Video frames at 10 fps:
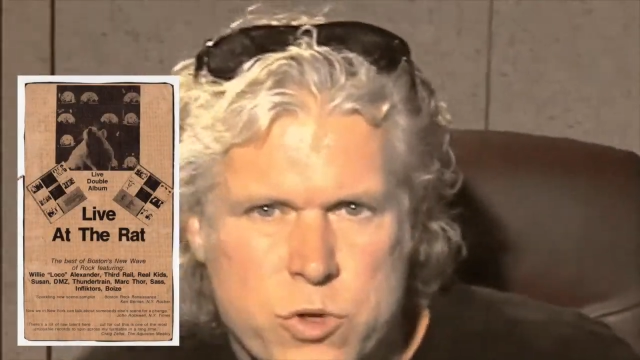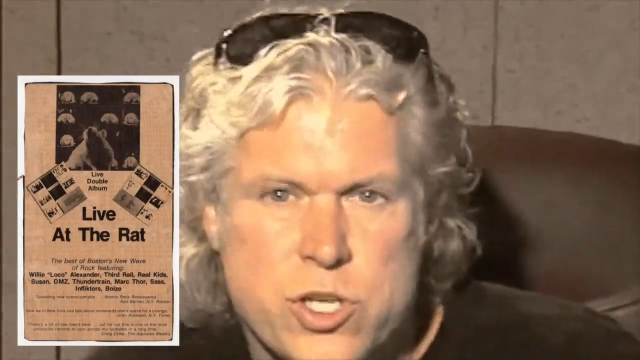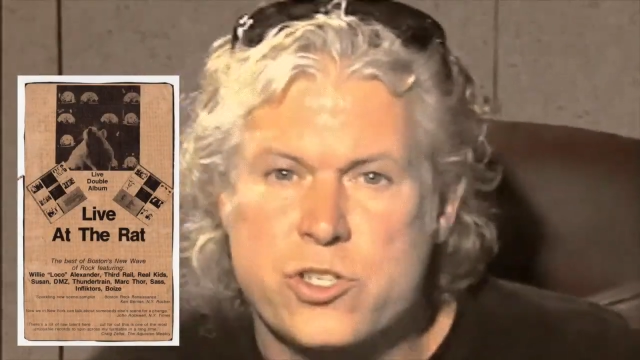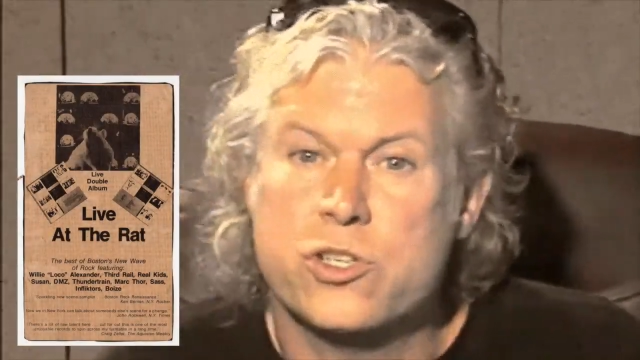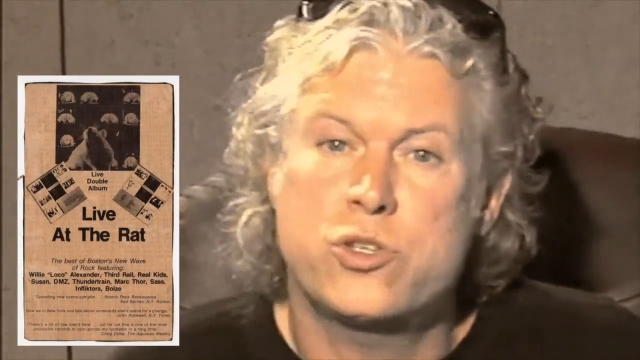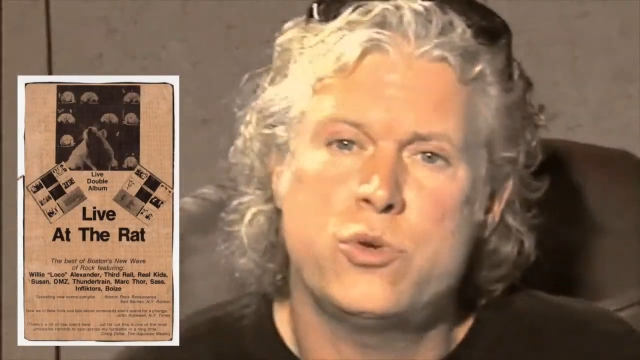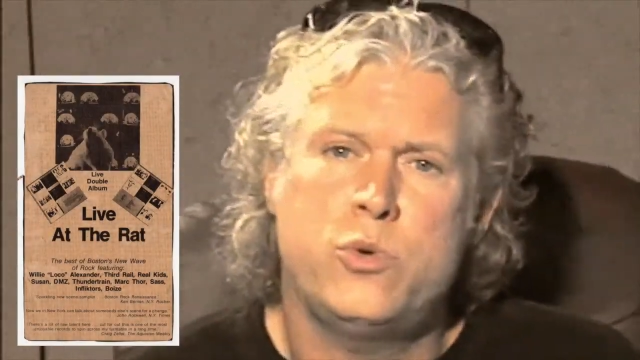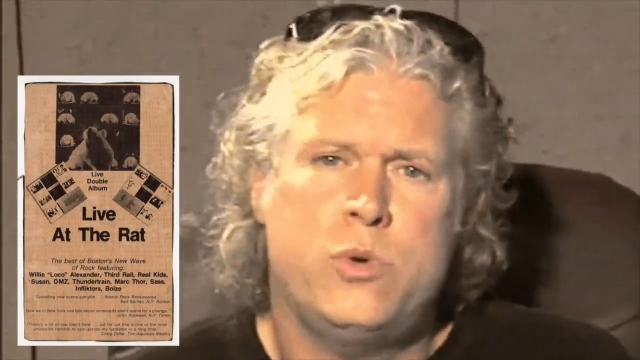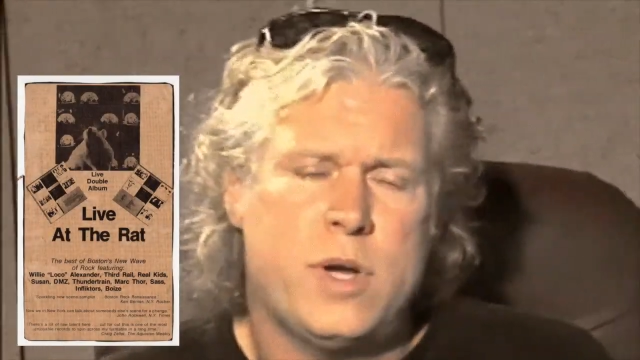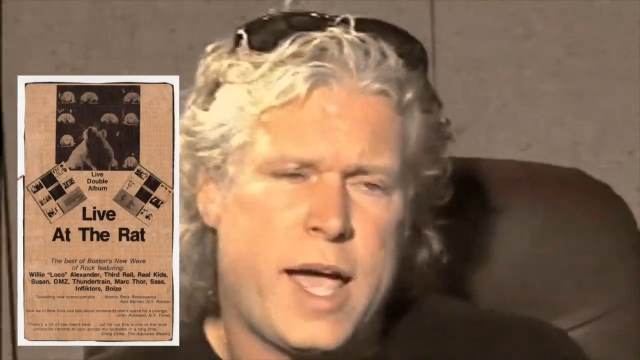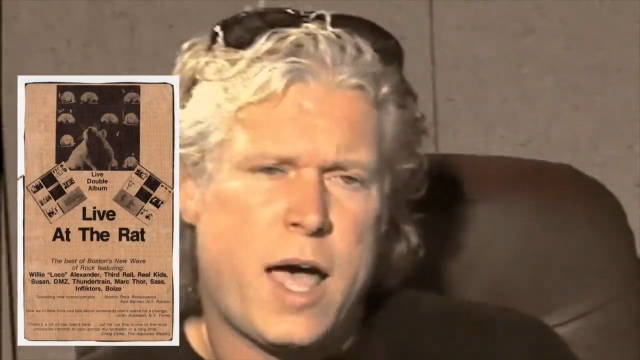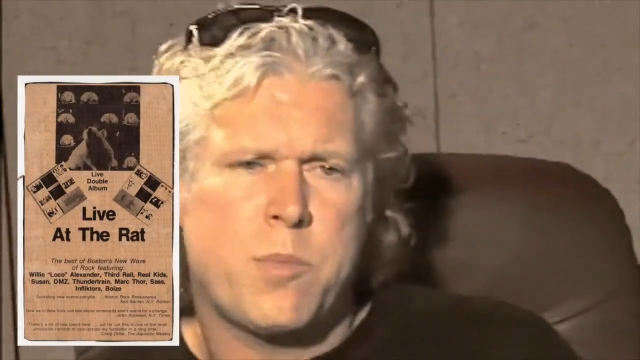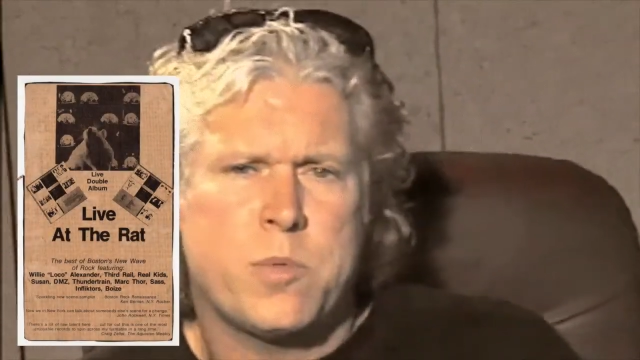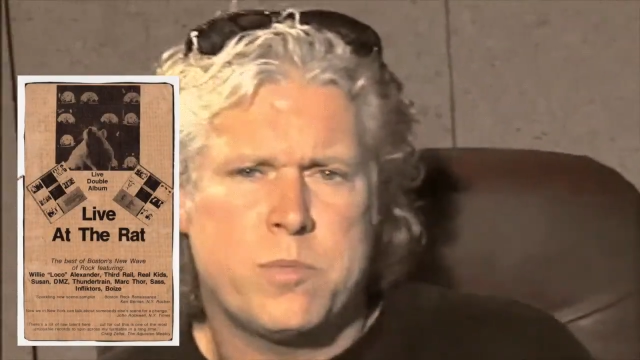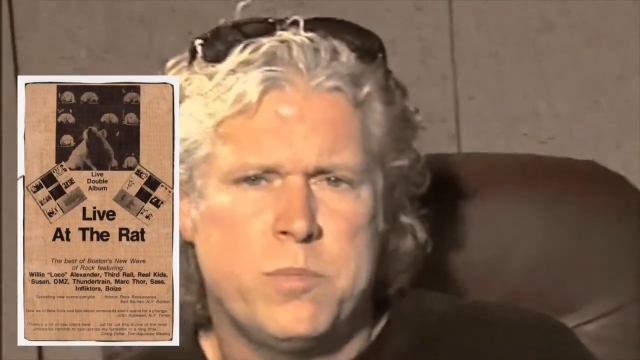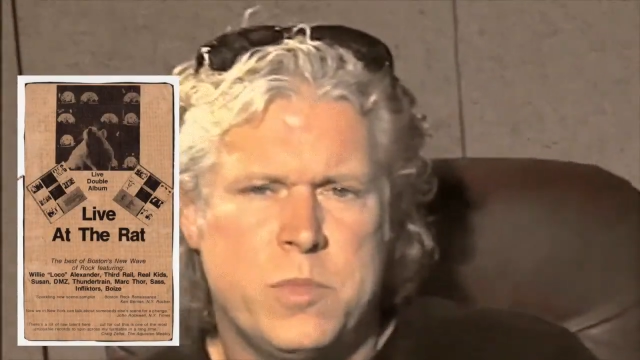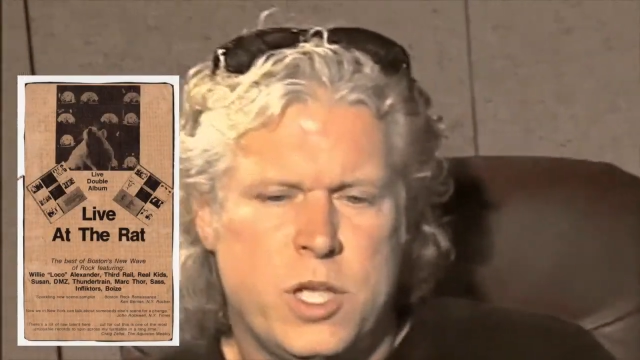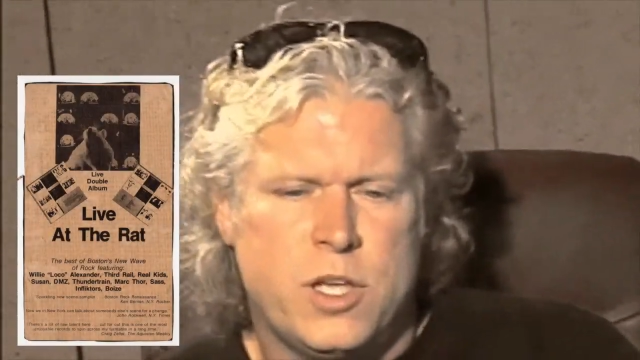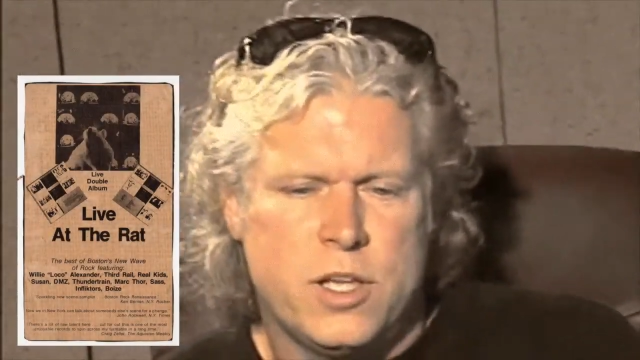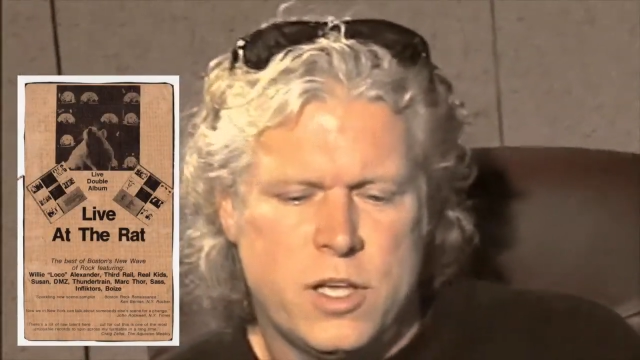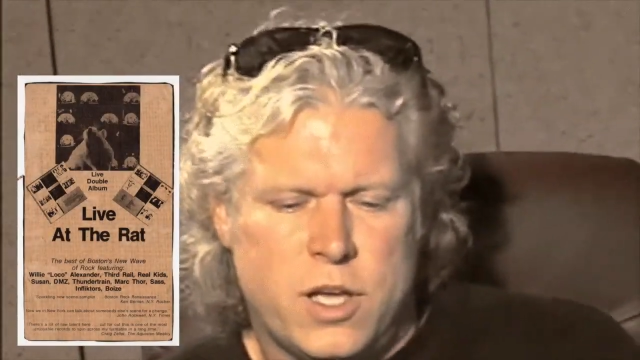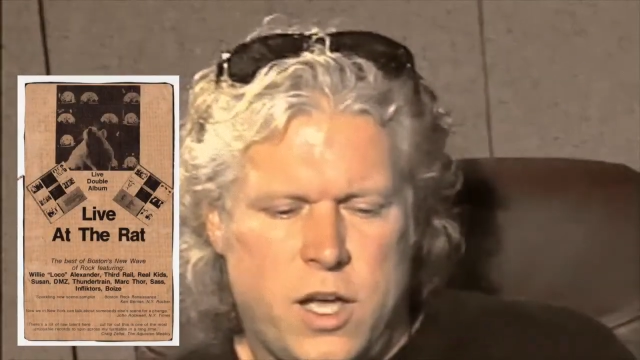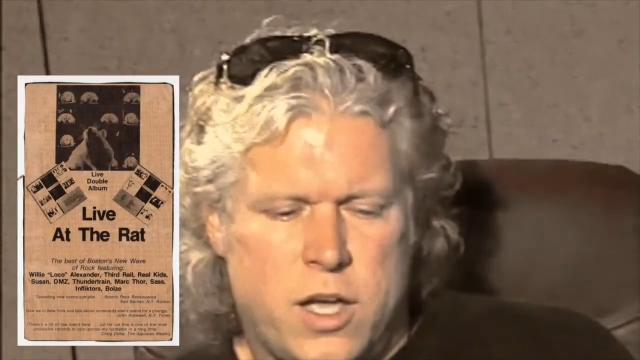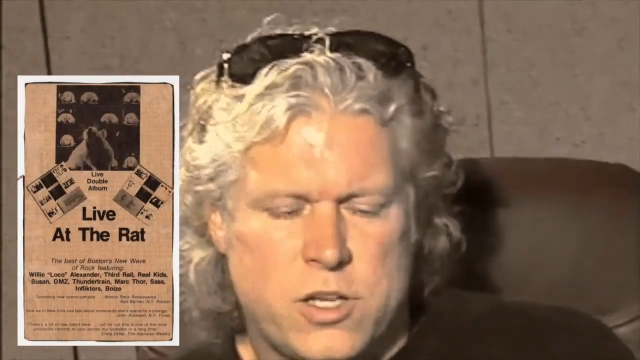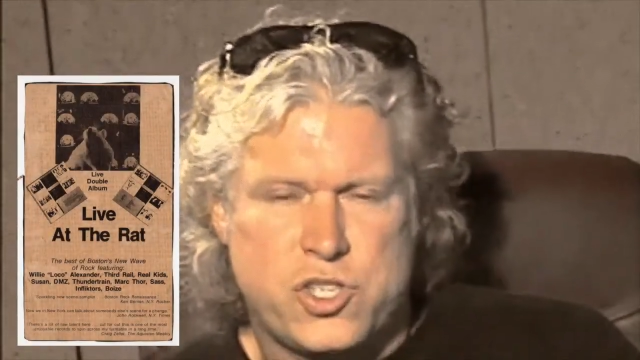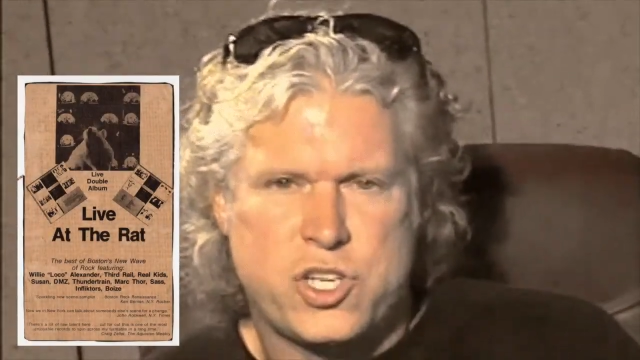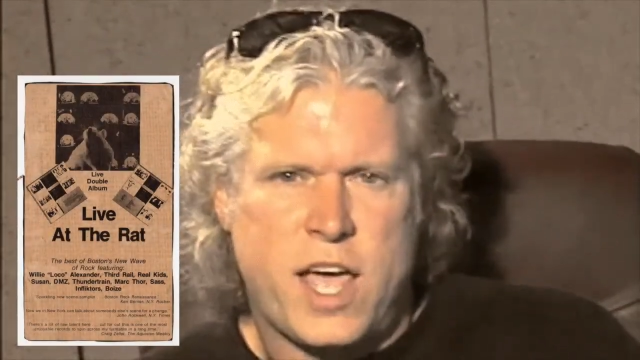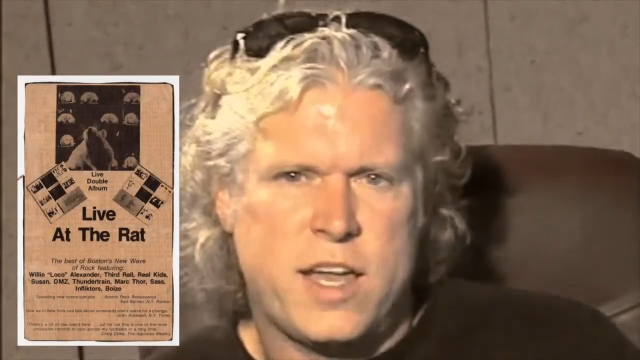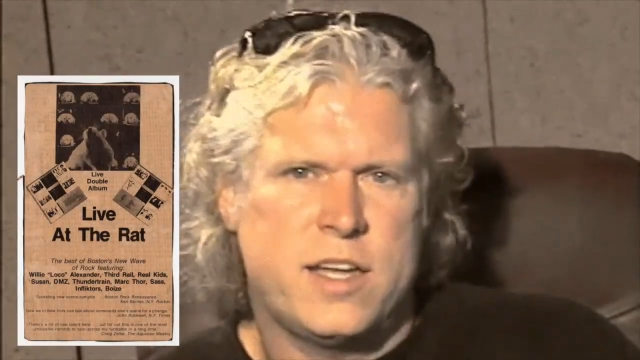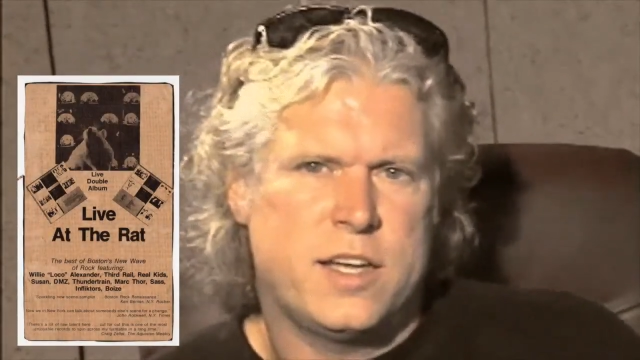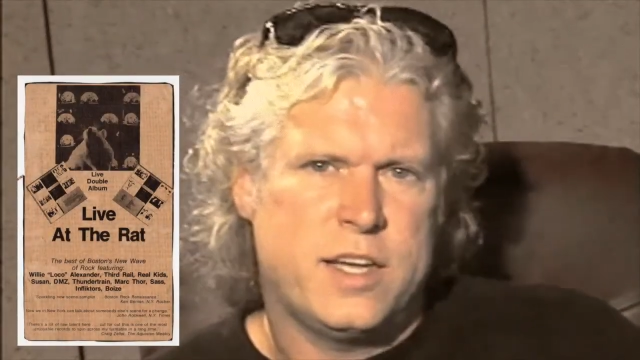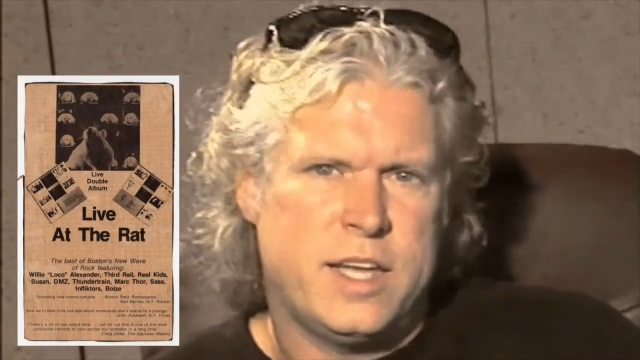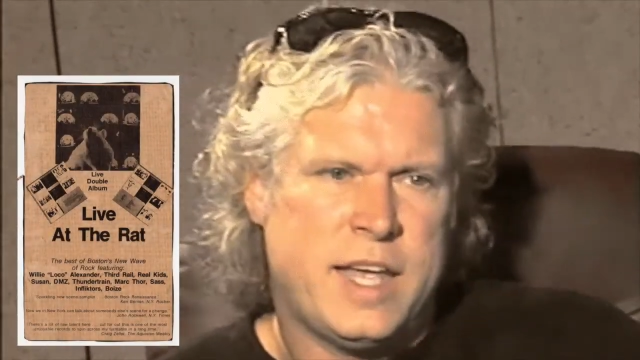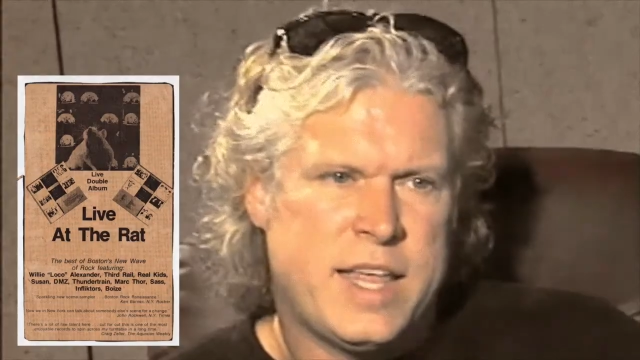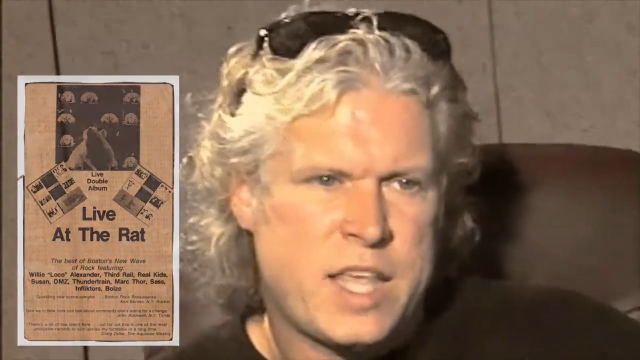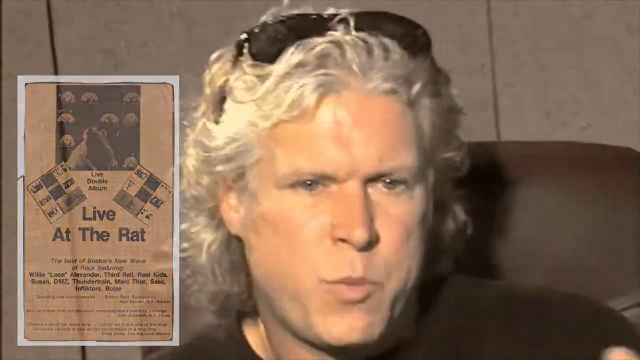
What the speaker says: released the 2-album set, and